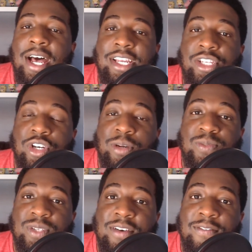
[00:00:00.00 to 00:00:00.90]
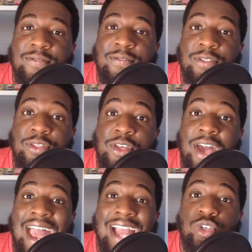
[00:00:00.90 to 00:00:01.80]
in terms of the
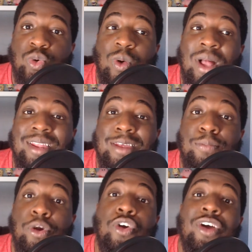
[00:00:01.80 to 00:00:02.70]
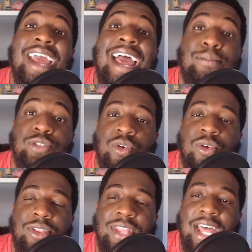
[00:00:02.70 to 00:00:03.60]
actual quality per
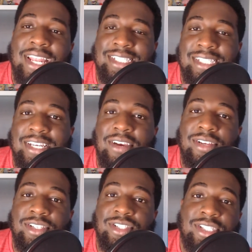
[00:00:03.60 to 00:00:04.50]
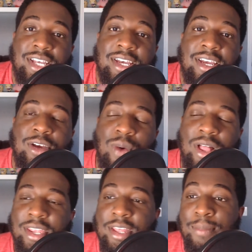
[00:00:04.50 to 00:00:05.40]
capsule, not necessarily just the
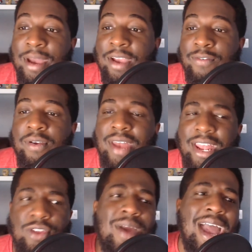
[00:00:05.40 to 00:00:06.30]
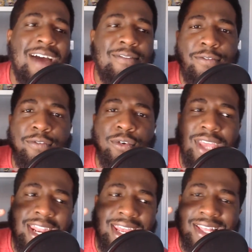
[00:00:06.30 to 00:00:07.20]
quality of the microphone. I do have a full
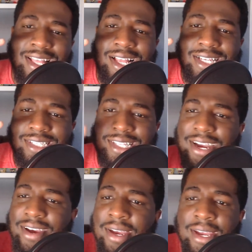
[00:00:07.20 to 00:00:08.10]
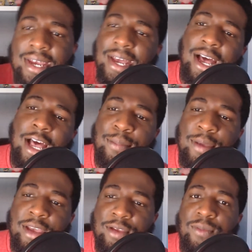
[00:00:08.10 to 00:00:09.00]
Yeti in the closet there.
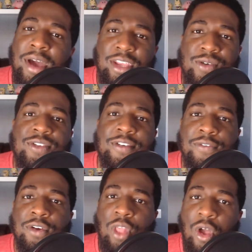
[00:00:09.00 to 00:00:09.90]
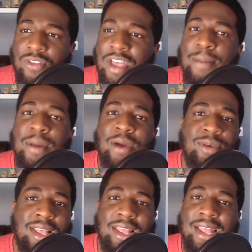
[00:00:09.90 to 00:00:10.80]
I used it for a long time. I
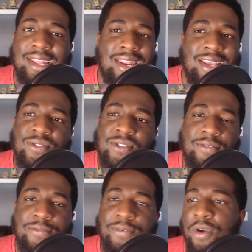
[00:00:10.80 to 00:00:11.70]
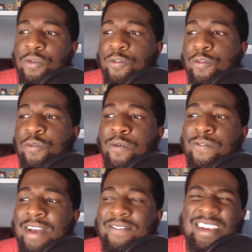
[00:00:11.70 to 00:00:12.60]
really liked it. I used it for over 4 or
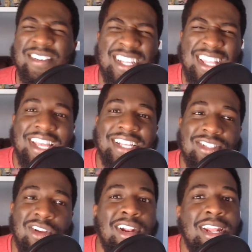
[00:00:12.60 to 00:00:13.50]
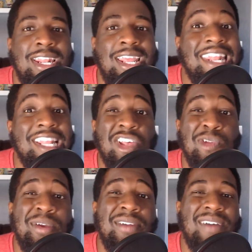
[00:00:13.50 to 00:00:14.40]
5 years. I think it started to get a little
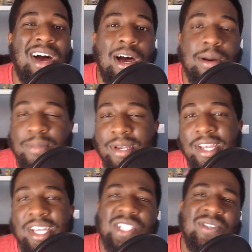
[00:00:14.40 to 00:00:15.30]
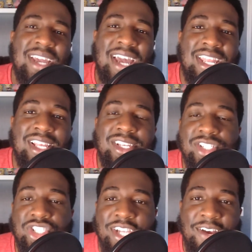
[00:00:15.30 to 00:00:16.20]
bit of a hum, so I kind of
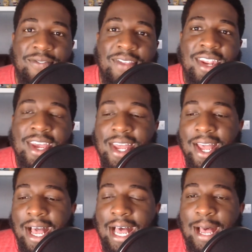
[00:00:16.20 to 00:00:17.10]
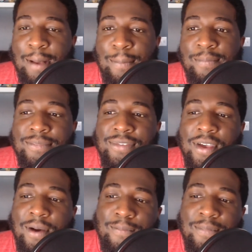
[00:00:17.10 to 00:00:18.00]
just shelved it.
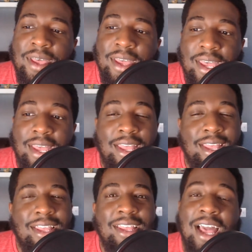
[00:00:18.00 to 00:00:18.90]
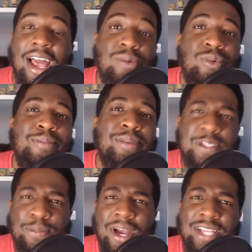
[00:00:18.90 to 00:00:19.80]
So I wouldn't be
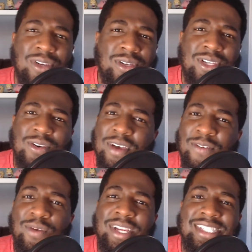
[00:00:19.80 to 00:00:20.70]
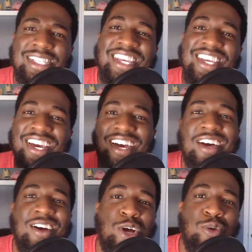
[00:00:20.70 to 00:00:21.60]
surprised also if we see
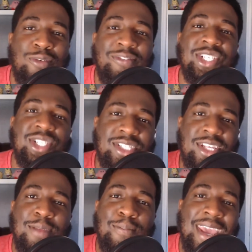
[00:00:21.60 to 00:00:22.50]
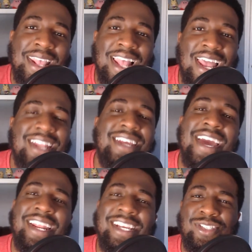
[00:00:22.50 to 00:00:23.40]
a revision to the mainline
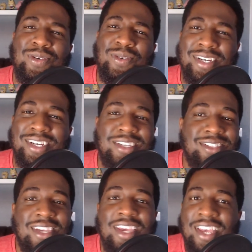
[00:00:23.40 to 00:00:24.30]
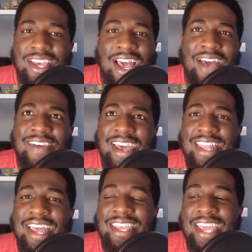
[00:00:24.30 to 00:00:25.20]
Yeti soon, because I've had
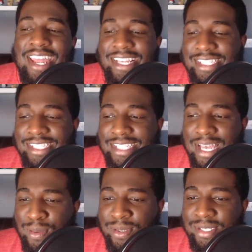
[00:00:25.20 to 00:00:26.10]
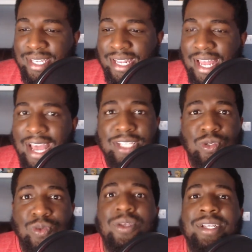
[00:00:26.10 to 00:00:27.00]
that Yeti since I was in high
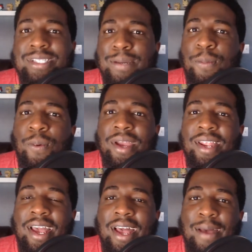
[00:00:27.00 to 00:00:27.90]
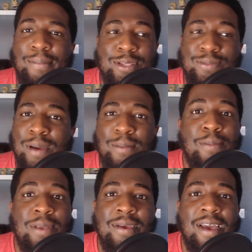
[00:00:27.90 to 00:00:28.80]
school at some point. I've
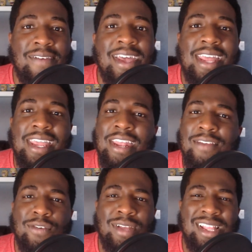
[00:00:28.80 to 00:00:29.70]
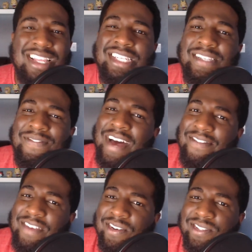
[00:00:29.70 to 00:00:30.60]
had that Yeti for at least 5
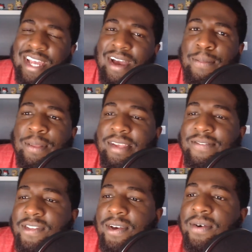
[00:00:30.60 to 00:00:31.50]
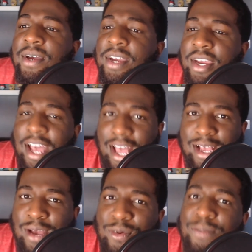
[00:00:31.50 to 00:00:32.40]
years now, I believe. So
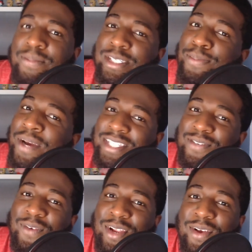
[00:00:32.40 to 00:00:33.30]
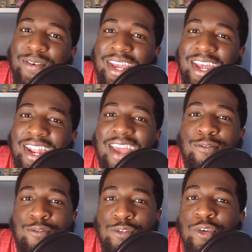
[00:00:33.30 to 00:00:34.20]
I wouldn't be surprised if we don't get a
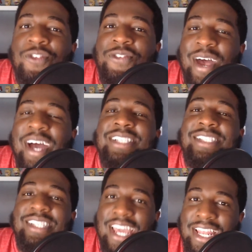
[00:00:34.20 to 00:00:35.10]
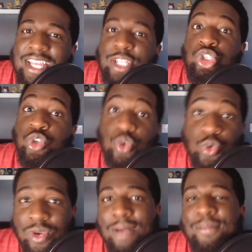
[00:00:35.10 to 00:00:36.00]
full-size Yeti 2
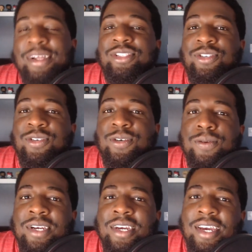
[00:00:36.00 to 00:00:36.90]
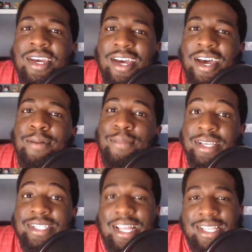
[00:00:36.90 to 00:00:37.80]
coming soon,
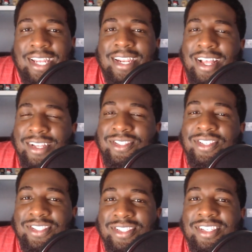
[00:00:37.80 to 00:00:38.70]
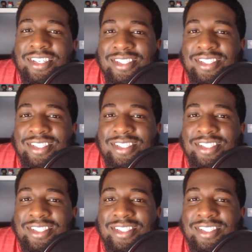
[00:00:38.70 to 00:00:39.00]
because that technology is